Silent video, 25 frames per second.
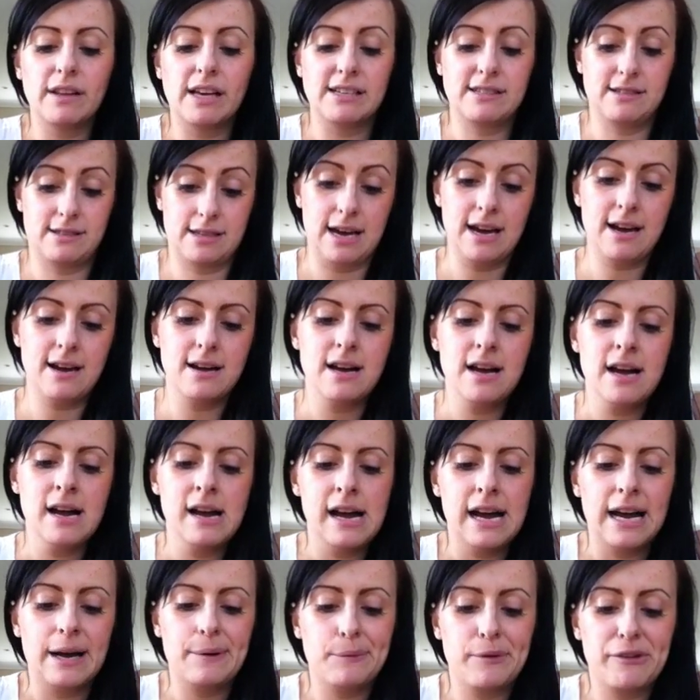that's that.
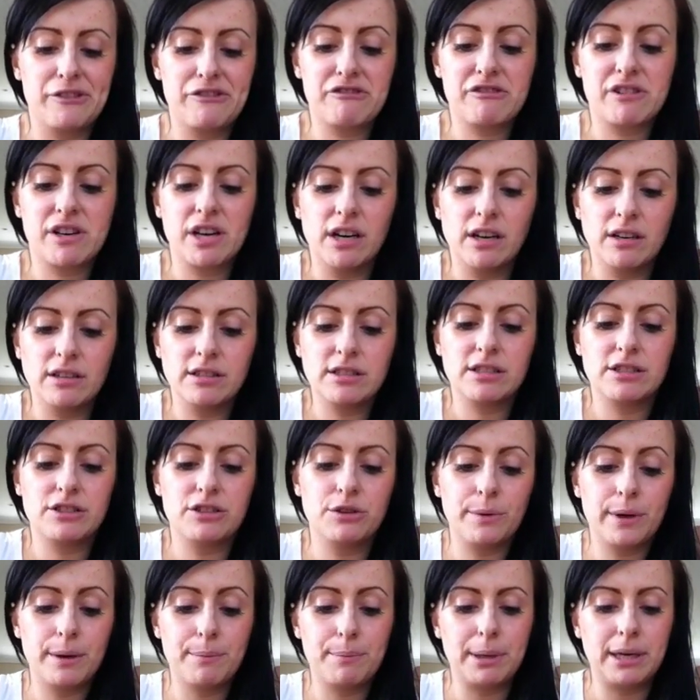And with regards
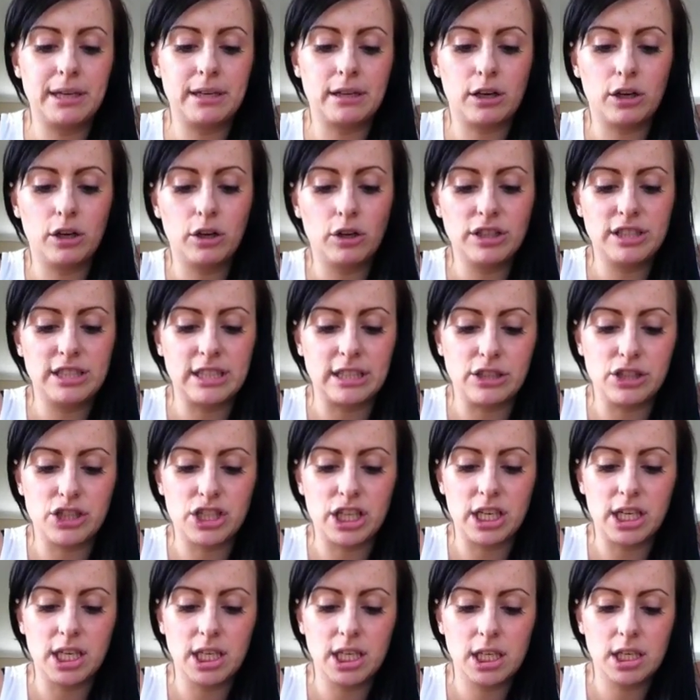to it being a clotting
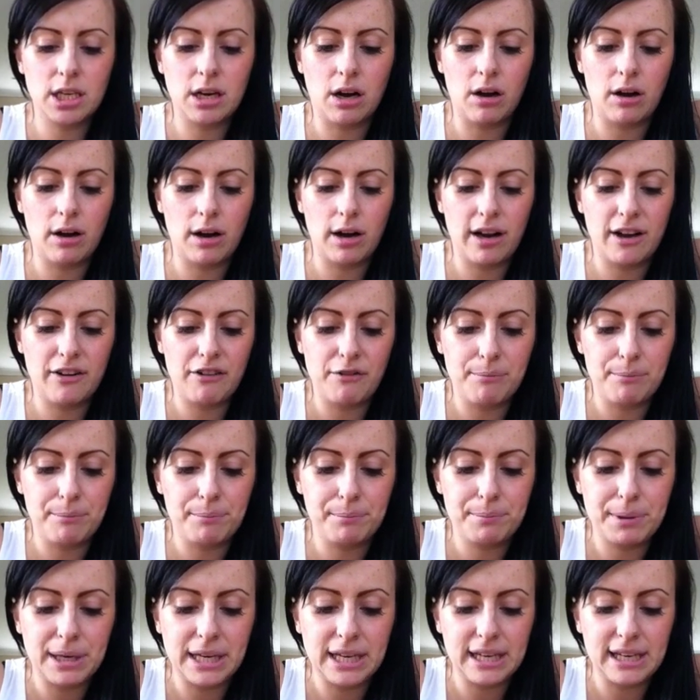gene,
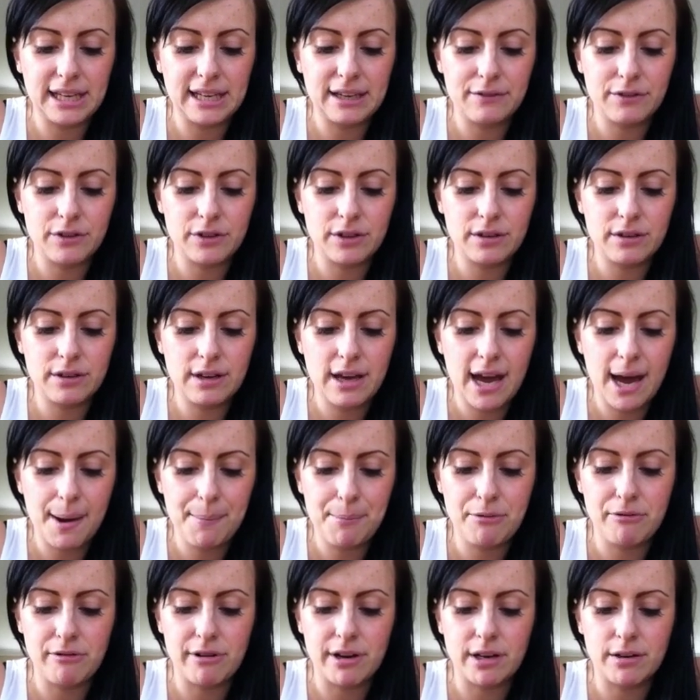I'm being given
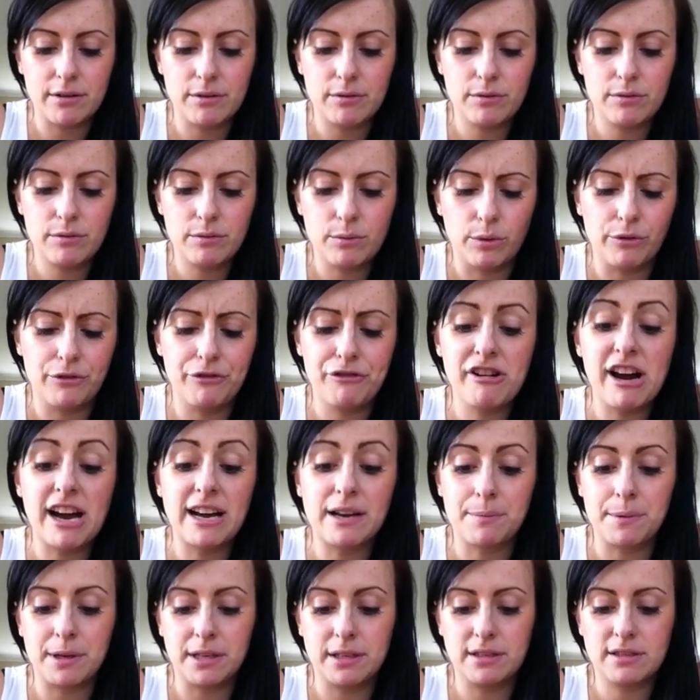heparin, or
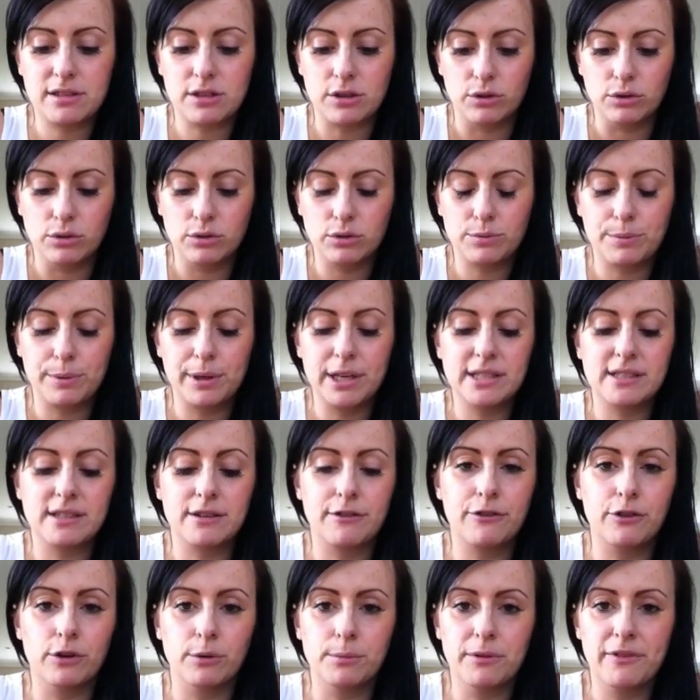Fragmin it's called, but it's
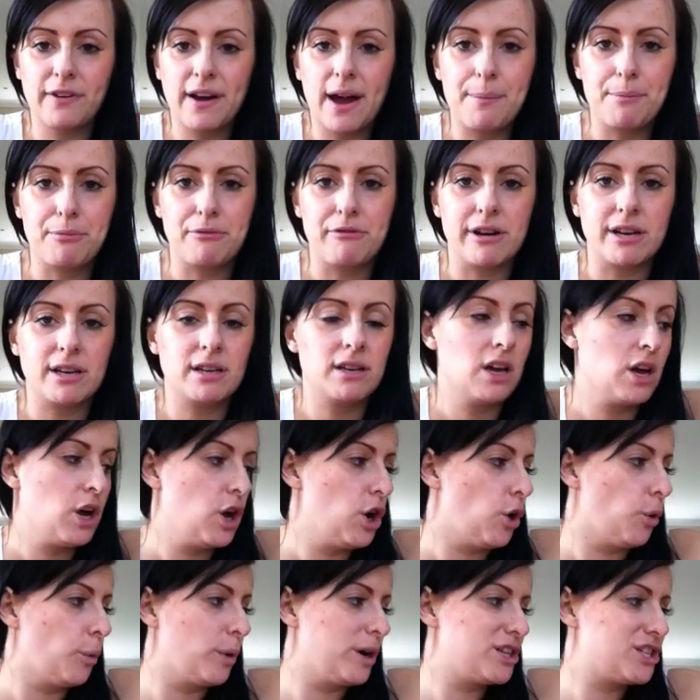a form of heparin,
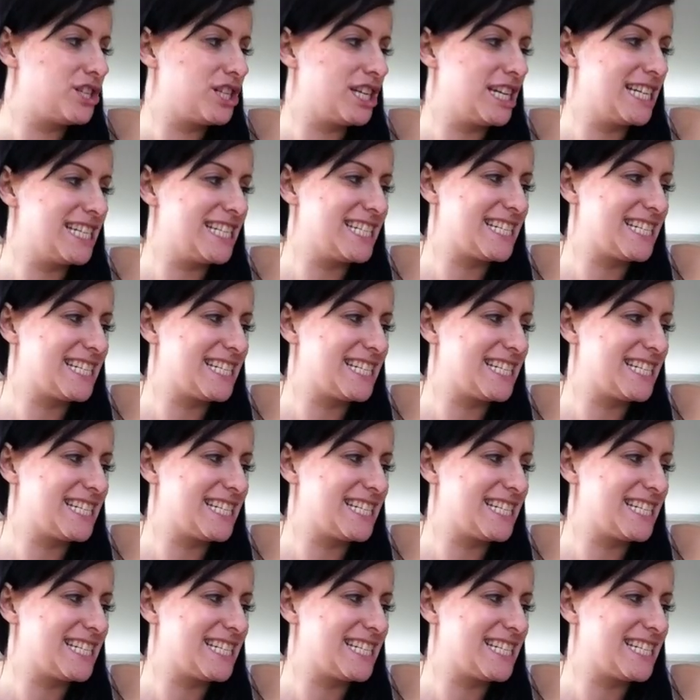which